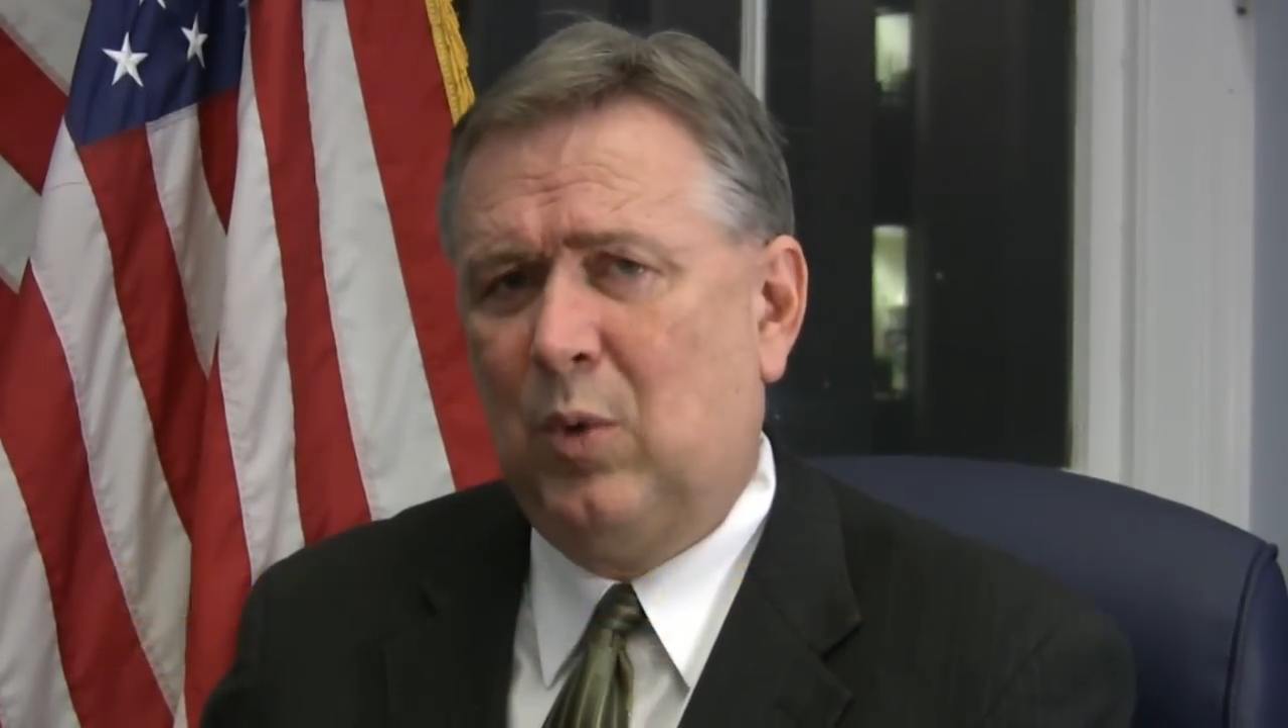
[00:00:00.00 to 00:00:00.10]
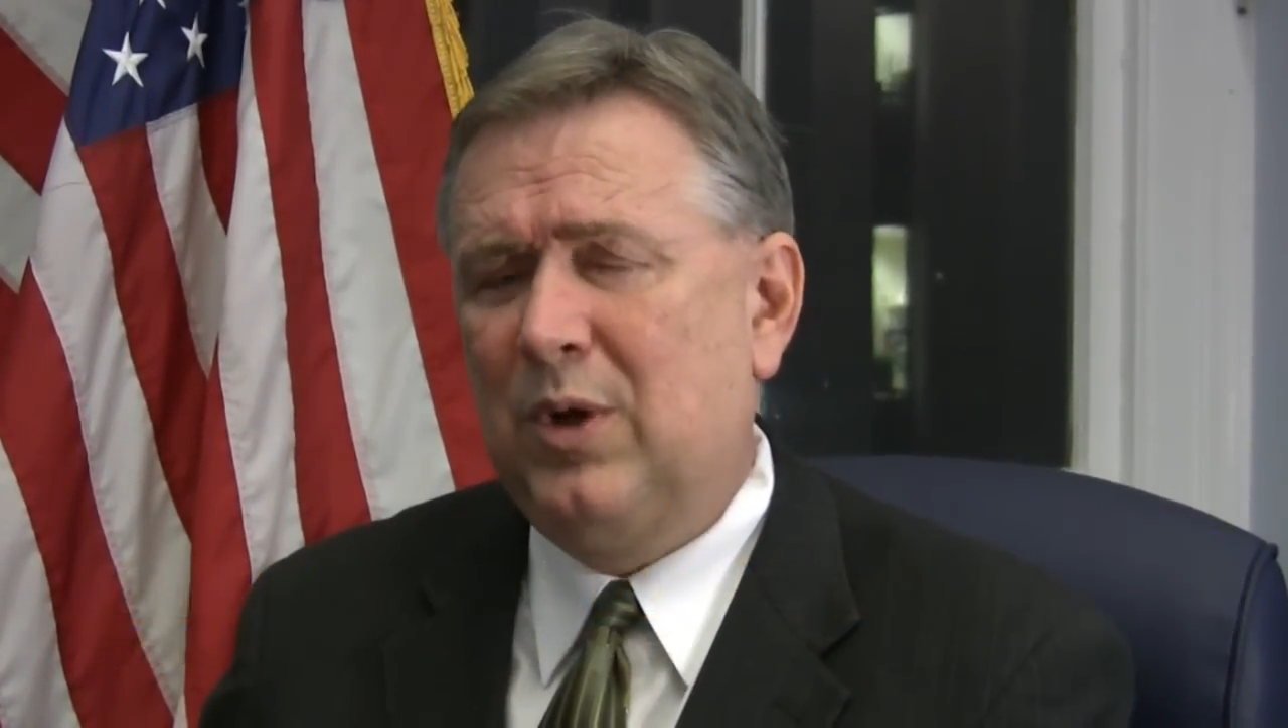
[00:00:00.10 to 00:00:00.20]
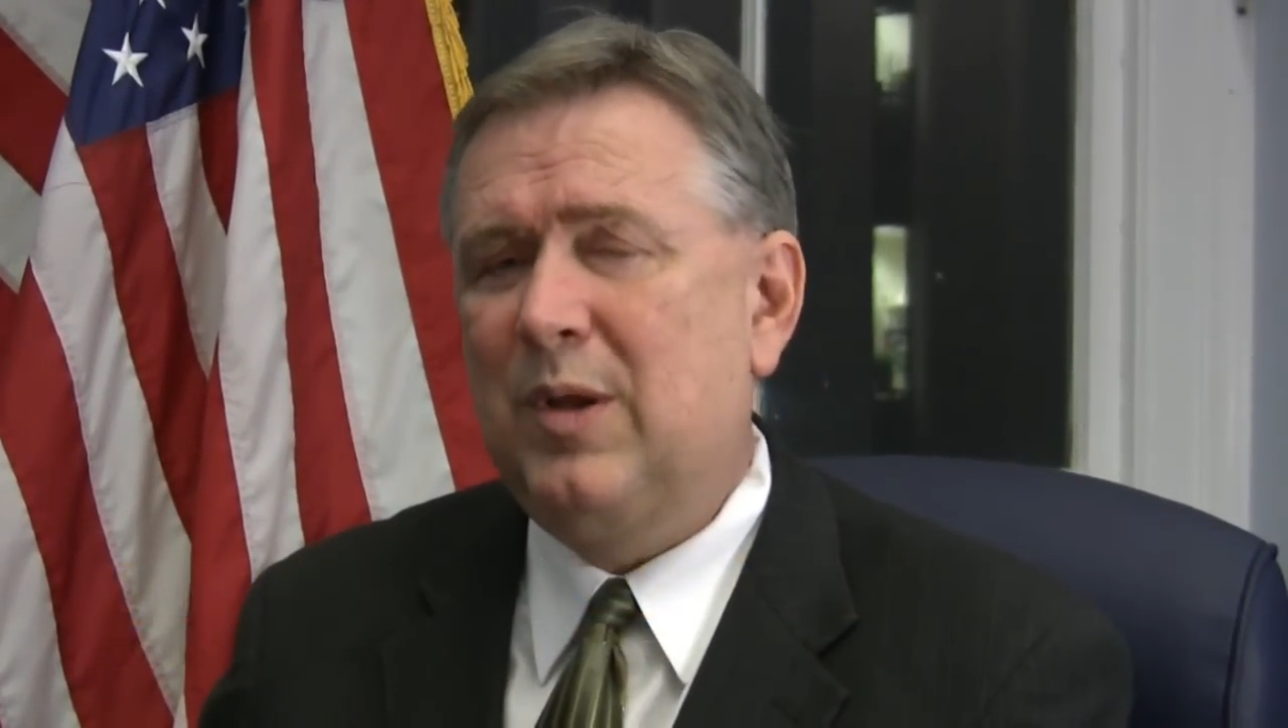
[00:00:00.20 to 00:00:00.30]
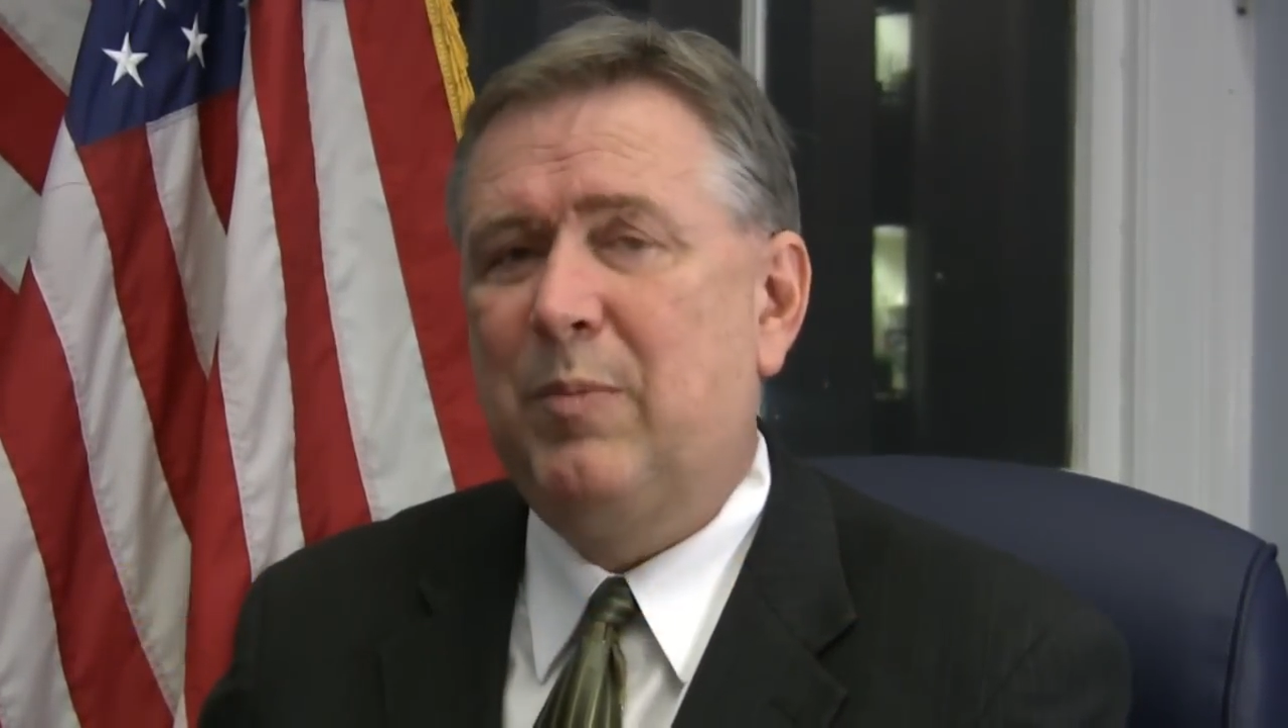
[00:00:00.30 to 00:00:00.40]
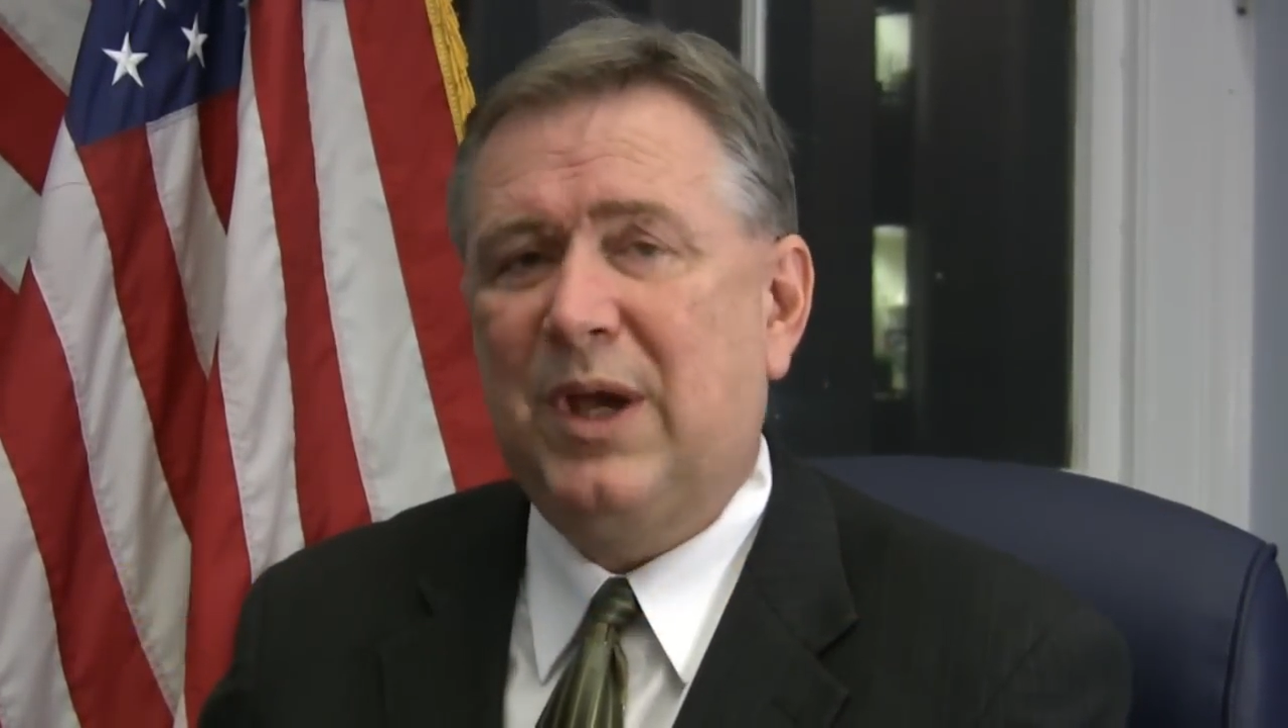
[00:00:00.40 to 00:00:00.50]

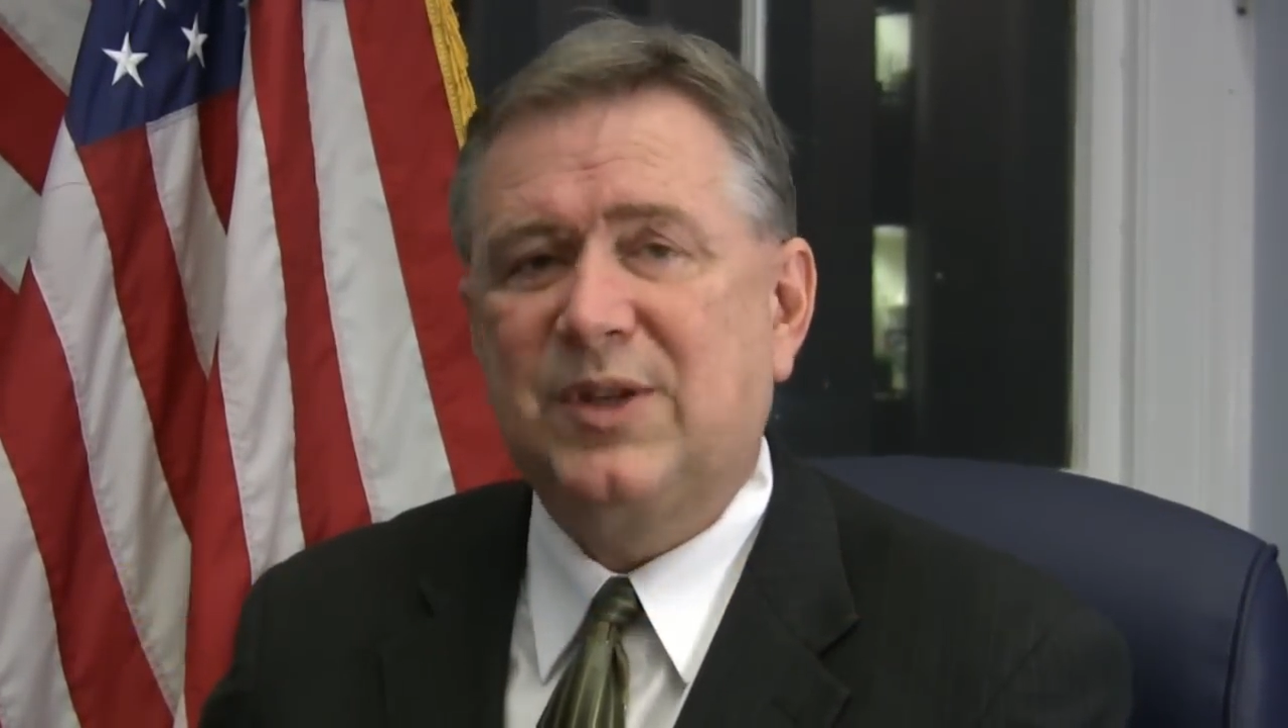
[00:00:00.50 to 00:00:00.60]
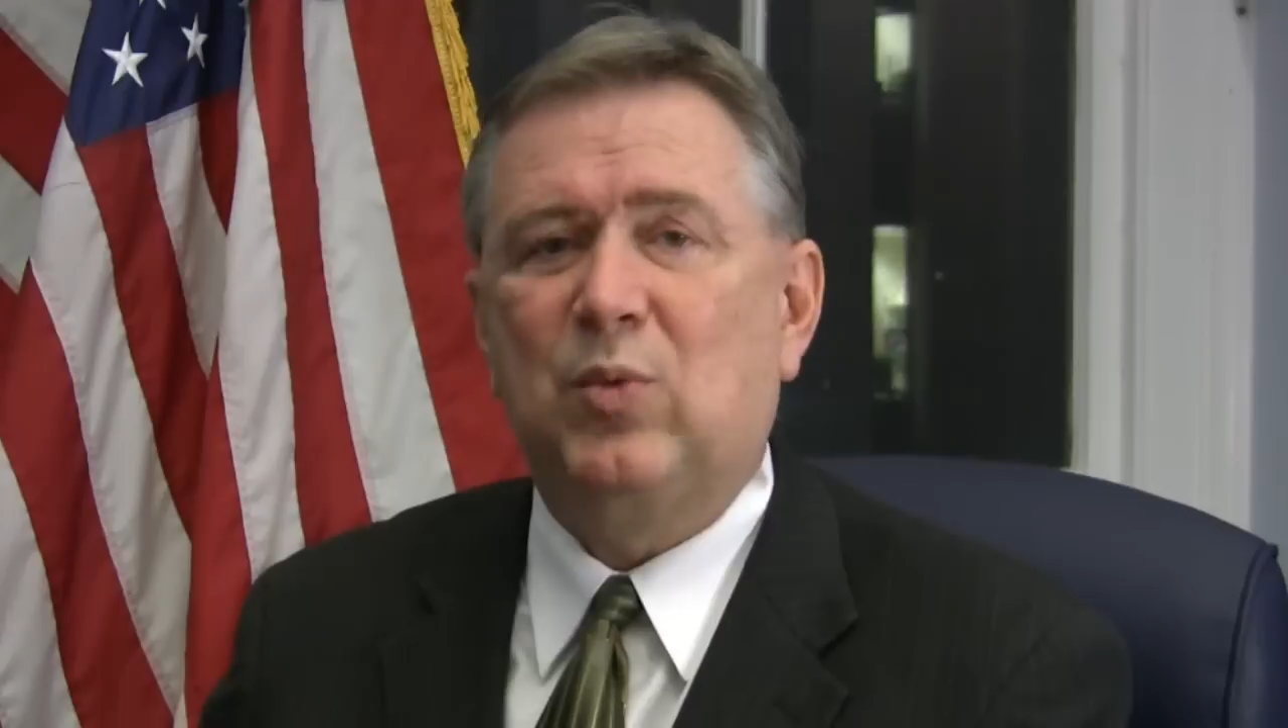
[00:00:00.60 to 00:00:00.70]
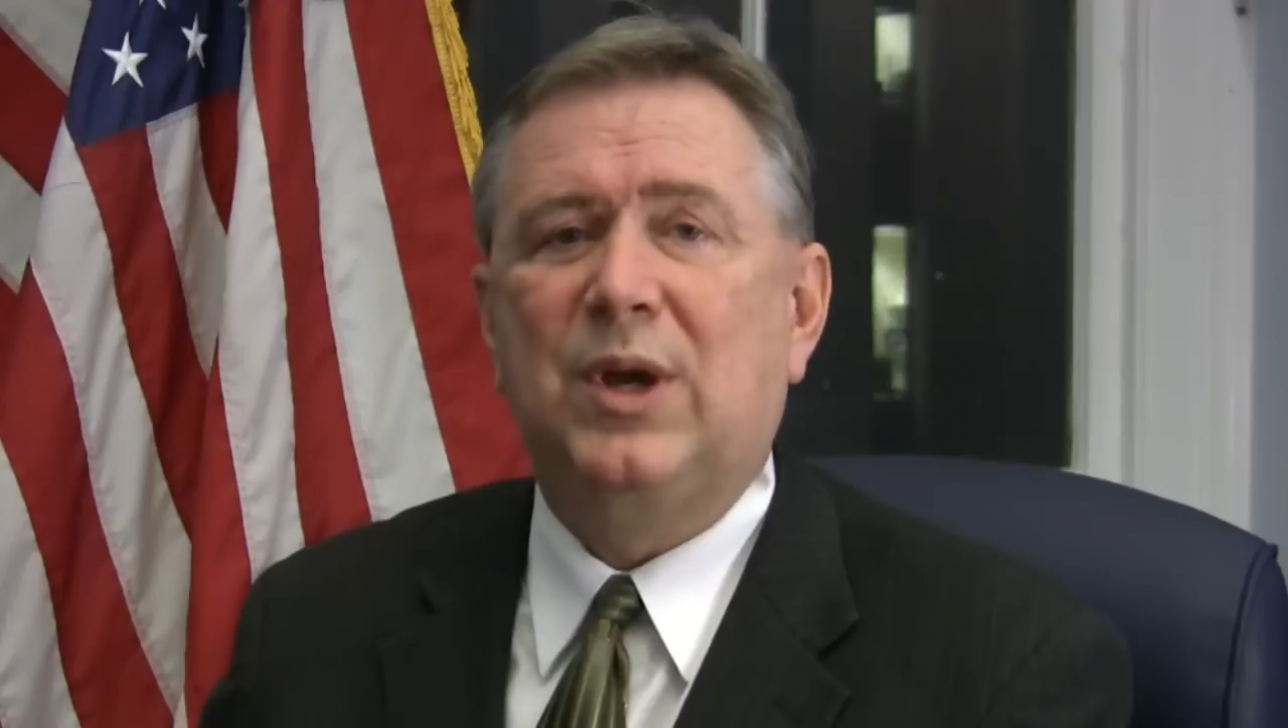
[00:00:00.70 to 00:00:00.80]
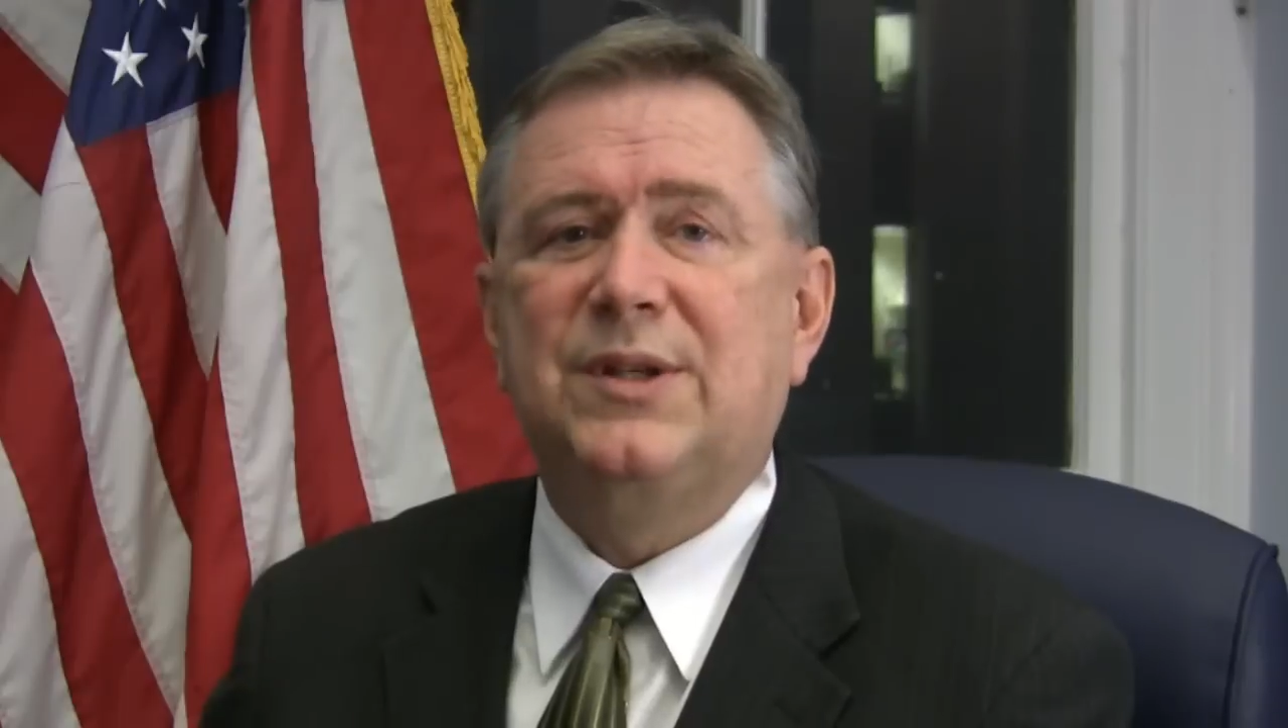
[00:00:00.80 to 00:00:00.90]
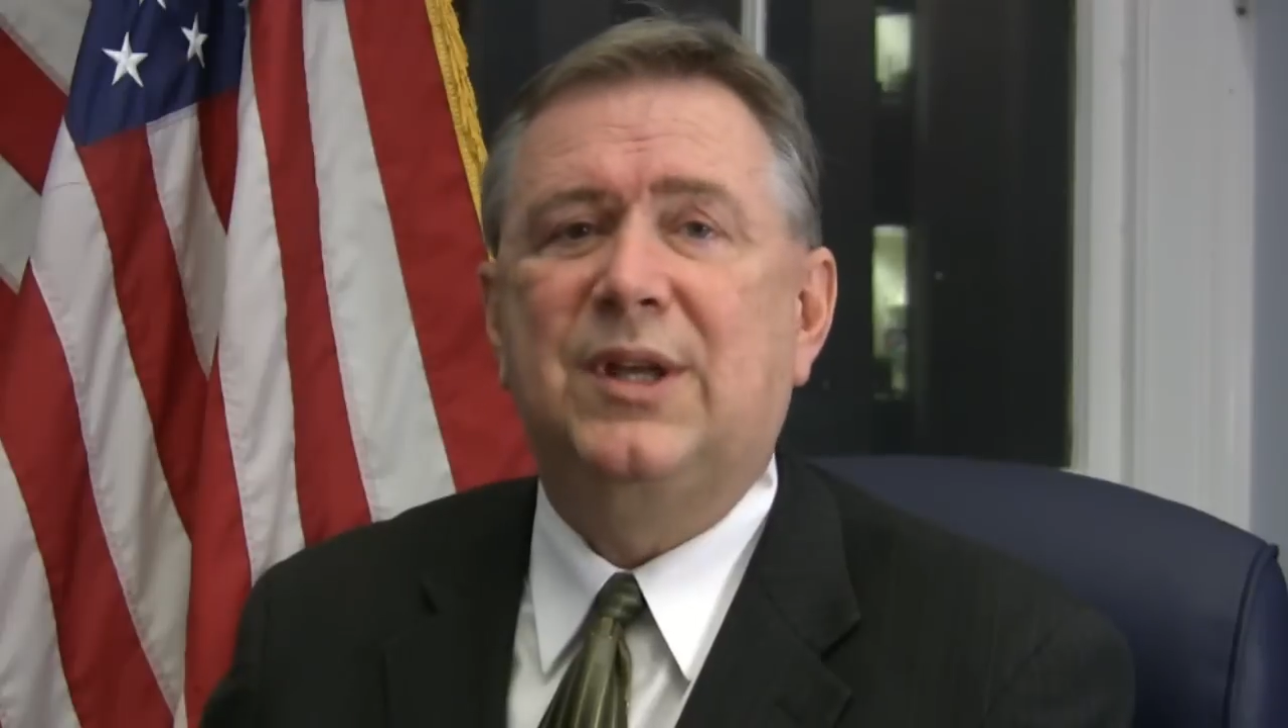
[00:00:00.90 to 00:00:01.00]
One of the
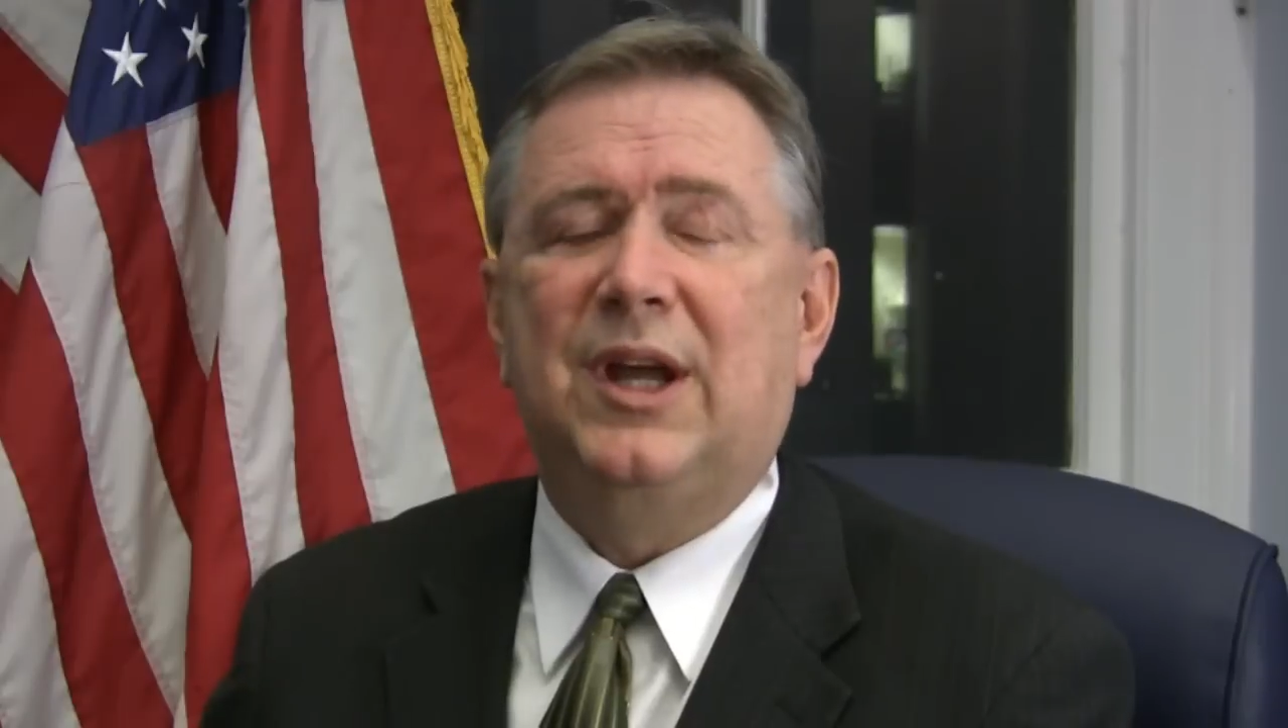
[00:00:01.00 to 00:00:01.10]
best ways